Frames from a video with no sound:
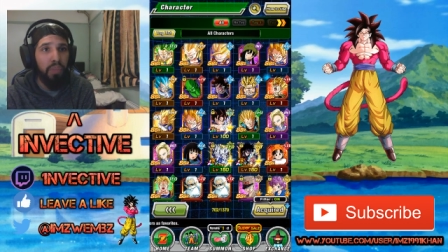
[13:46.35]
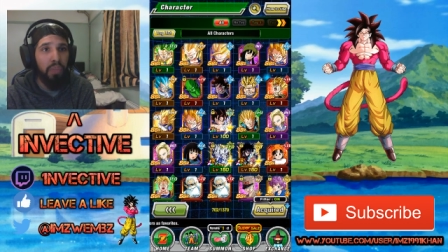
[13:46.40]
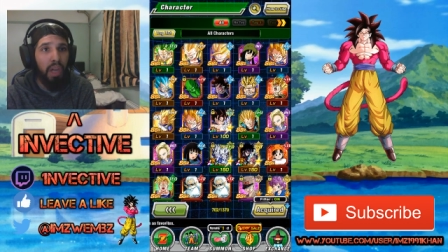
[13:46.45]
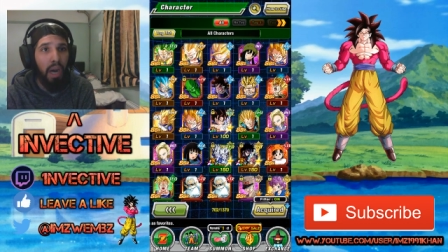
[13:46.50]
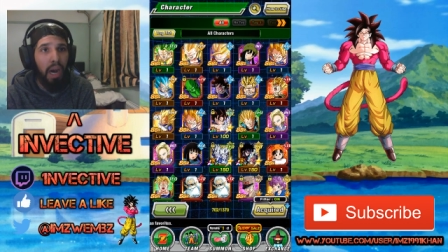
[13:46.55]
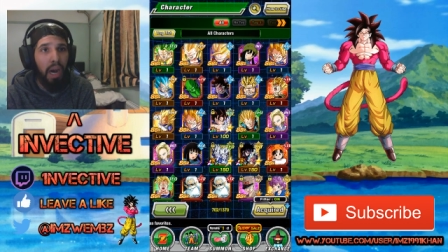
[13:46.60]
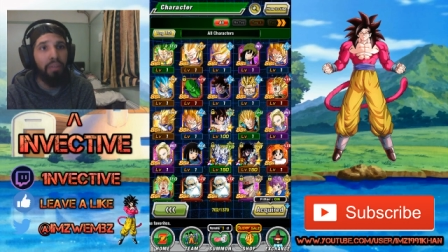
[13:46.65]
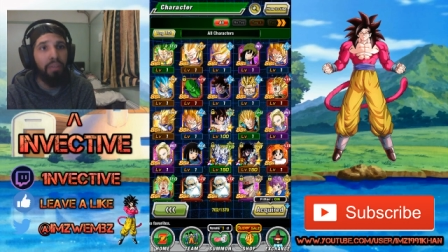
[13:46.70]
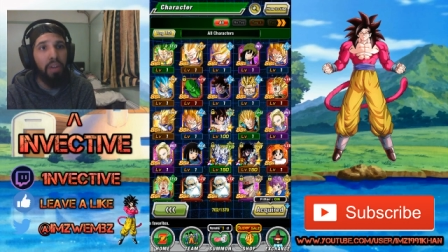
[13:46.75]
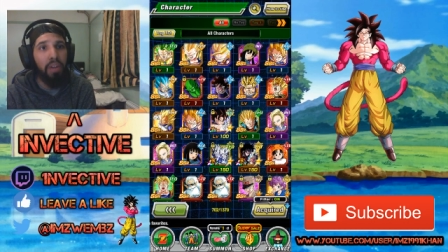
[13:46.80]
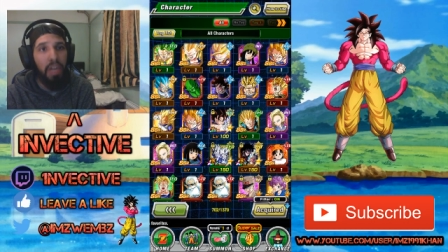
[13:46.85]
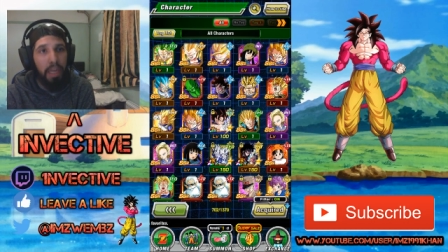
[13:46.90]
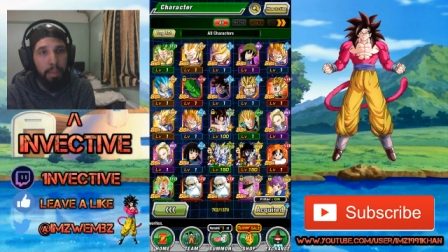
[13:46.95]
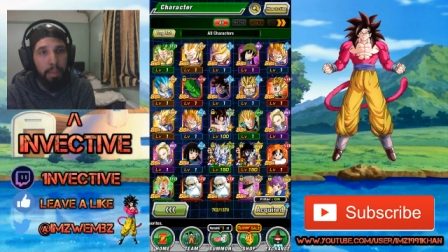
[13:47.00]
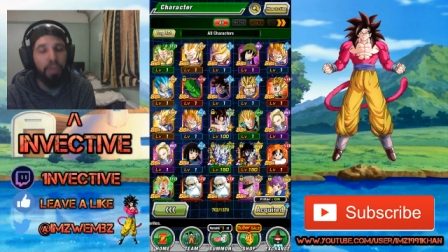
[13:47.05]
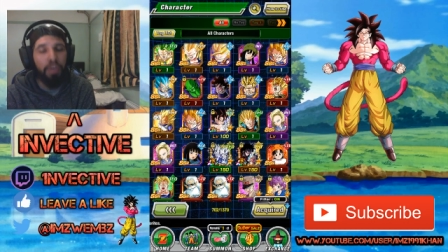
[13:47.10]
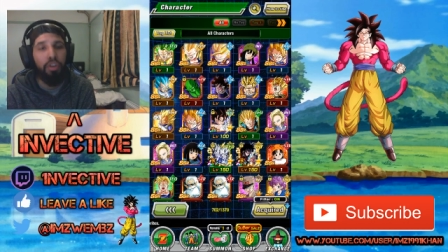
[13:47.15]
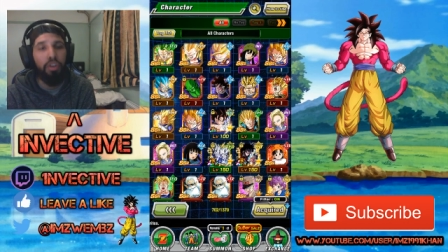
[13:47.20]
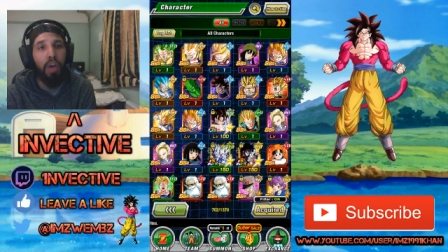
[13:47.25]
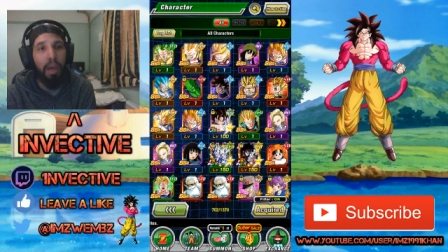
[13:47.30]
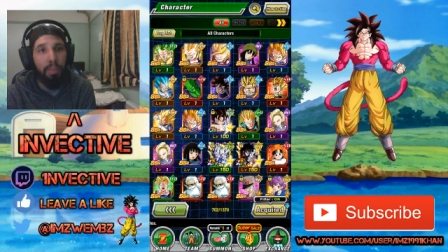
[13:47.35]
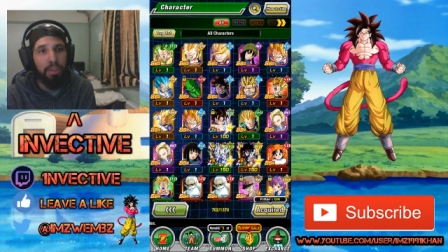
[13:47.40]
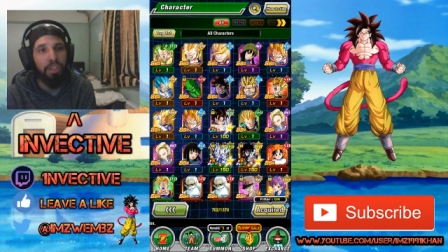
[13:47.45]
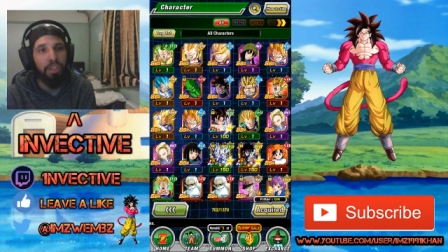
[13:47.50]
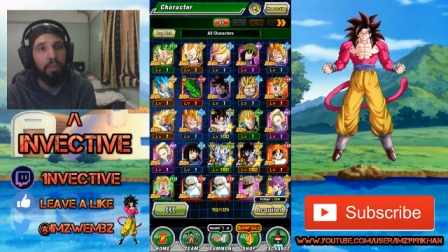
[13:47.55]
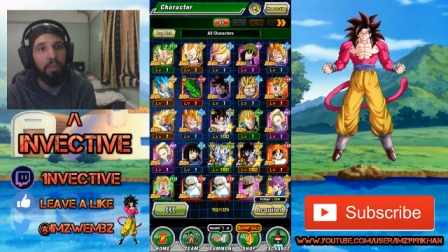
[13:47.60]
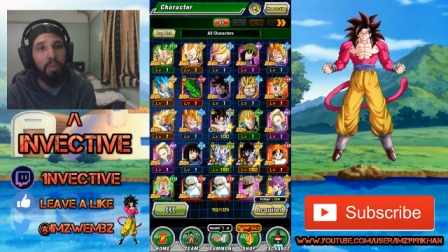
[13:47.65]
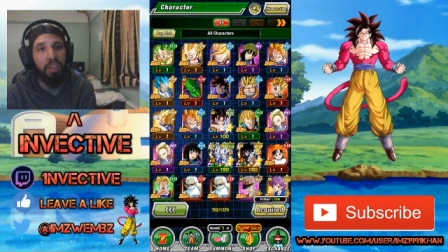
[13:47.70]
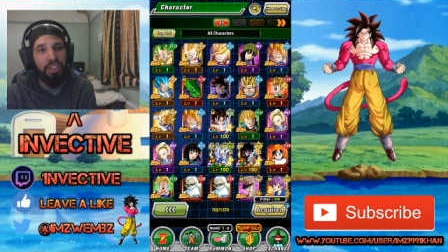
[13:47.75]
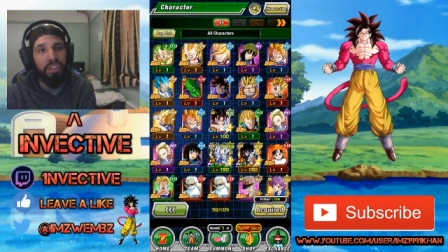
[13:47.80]
I have a limit to how much
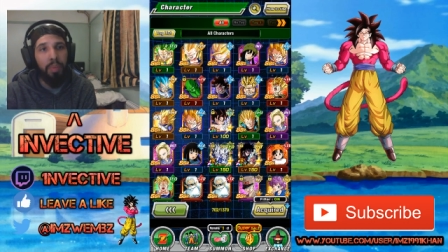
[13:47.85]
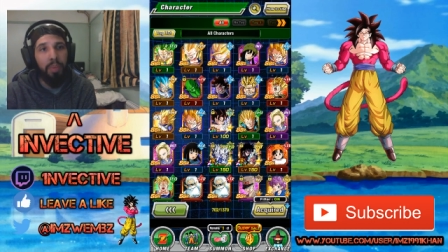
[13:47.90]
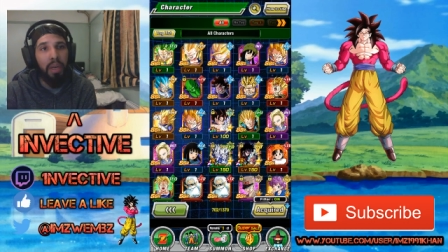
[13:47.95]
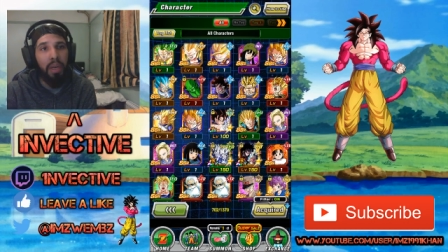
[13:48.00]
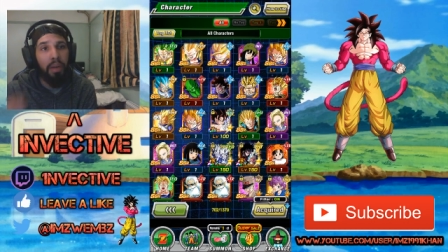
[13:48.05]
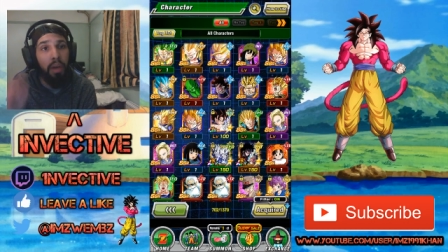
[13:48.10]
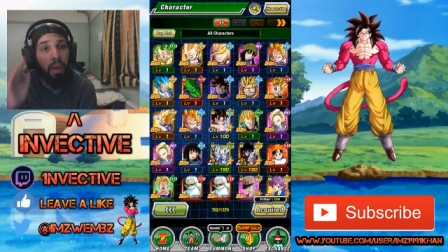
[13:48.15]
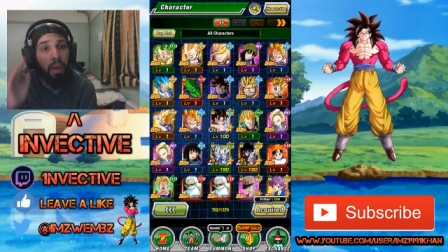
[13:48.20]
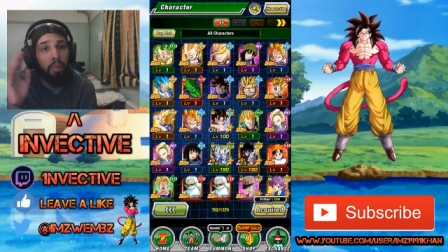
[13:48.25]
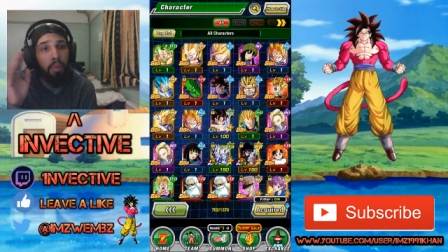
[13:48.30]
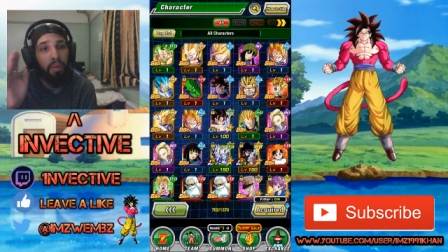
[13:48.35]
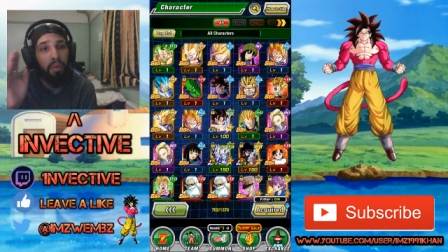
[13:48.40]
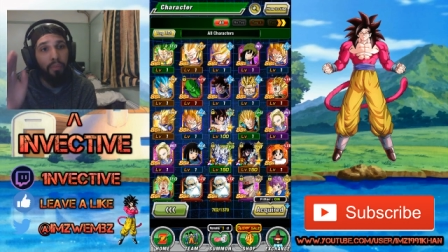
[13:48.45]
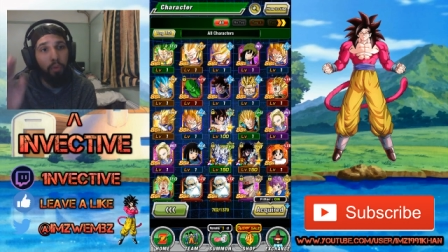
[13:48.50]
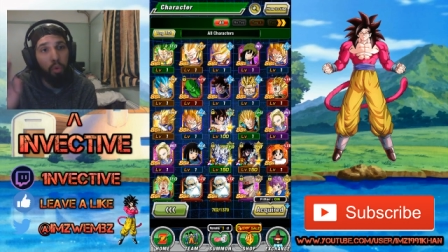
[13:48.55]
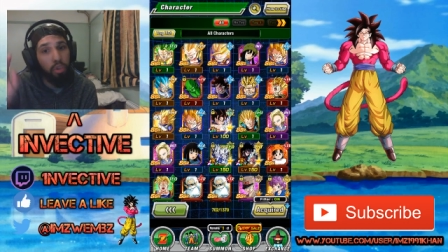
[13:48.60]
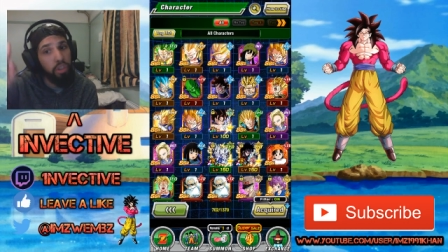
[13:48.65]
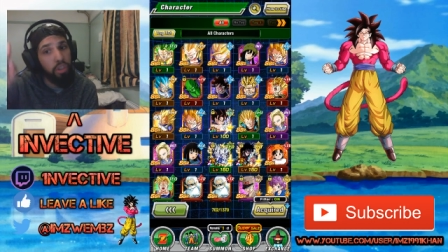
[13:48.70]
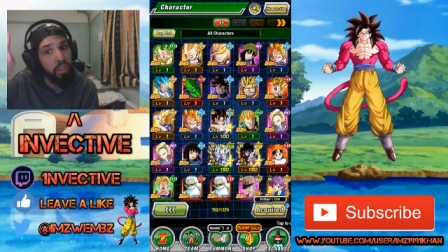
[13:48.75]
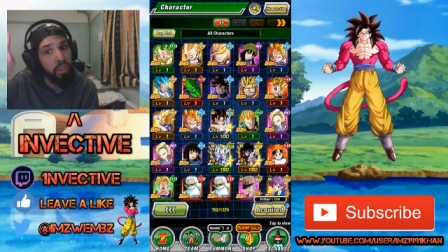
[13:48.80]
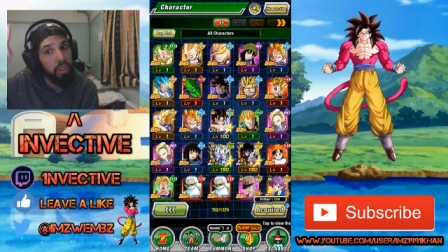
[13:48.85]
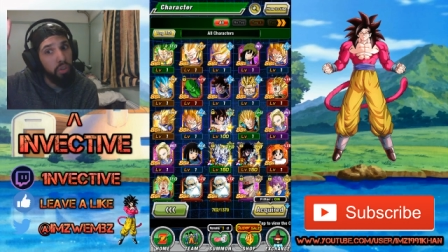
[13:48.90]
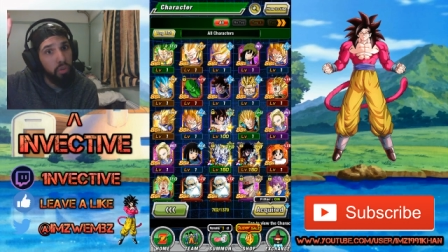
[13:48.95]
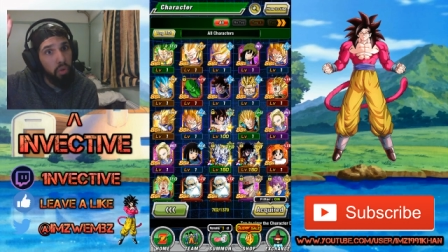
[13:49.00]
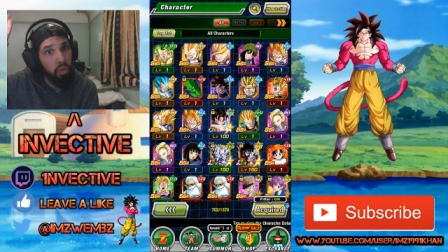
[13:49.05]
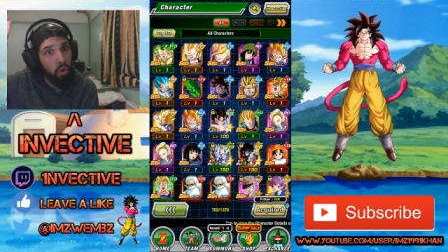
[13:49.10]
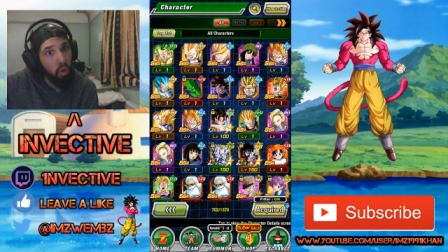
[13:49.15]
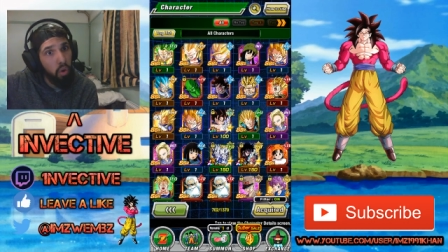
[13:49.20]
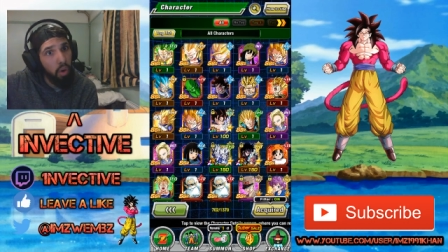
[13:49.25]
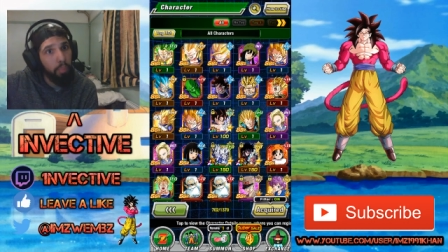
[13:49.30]
I'm going to spend, but unfortunately, there's
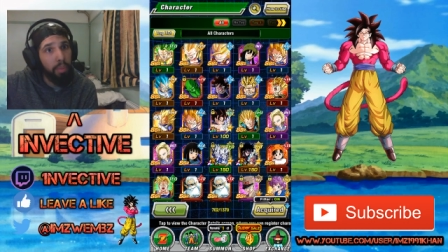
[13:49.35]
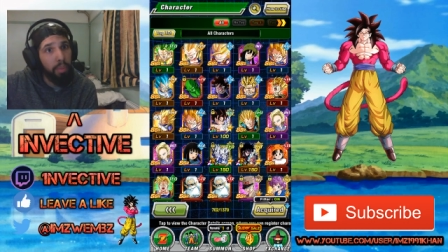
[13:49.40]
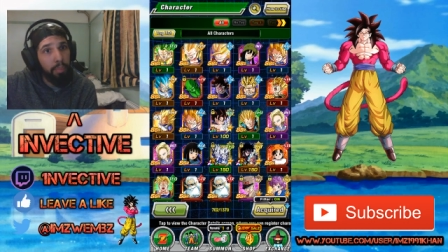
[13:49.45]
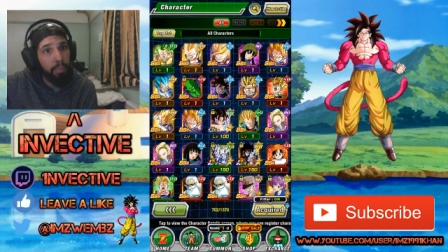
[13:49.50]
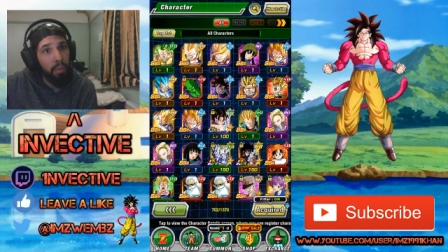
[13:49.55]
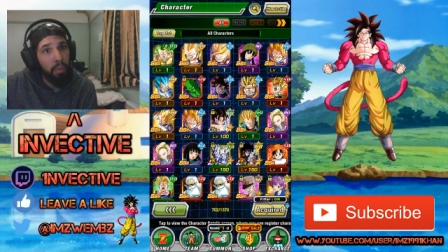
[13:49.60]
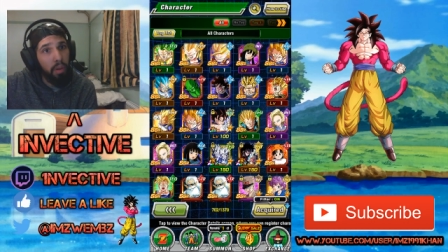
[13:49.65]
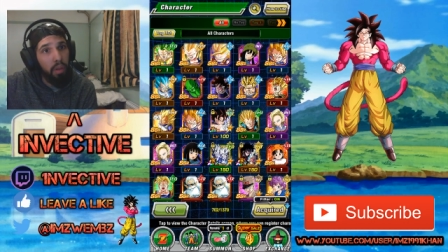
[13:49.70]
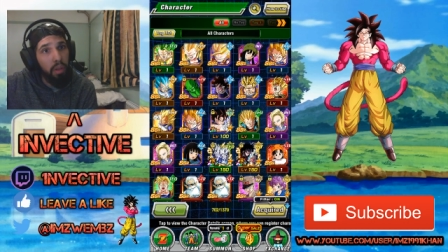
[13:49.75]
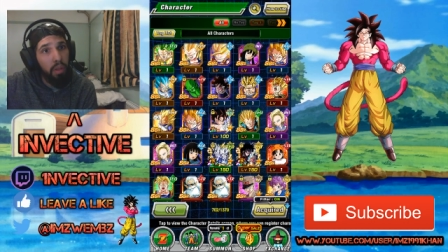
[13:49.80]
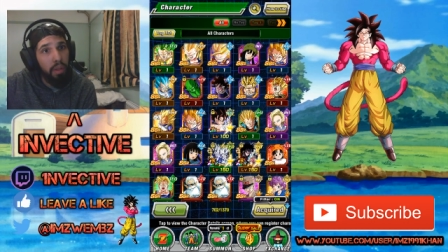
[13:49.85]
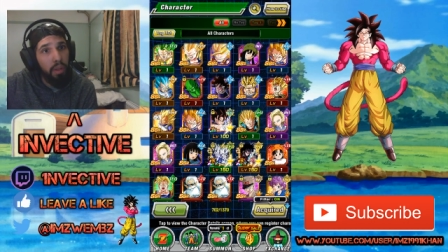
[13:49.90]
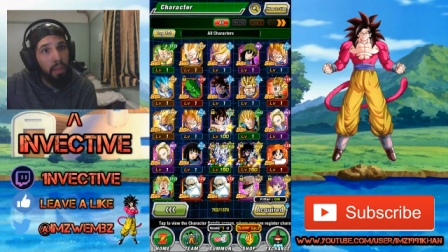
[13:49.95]
a lot of people